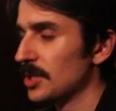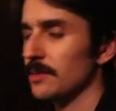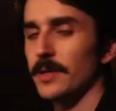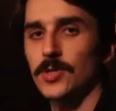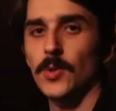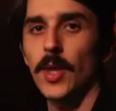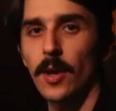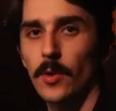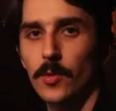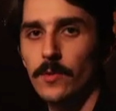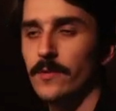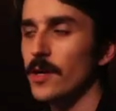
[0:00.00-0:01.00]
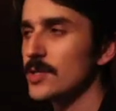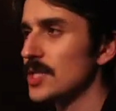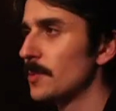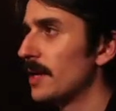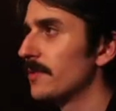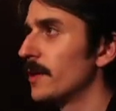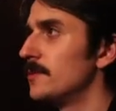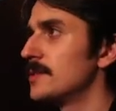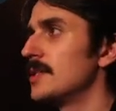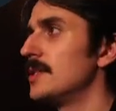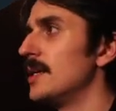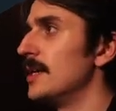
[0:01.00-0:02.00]
the local version that we have hosted
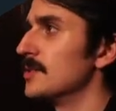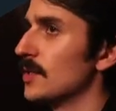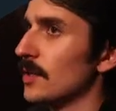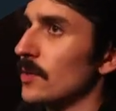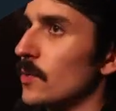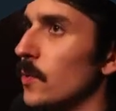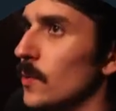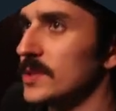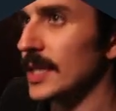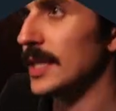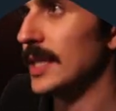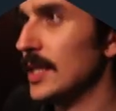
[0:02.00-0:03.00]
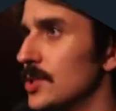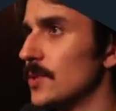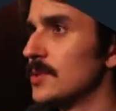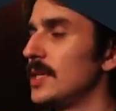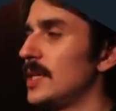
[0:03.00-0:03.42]
isn't going to cause any issues here, and we're going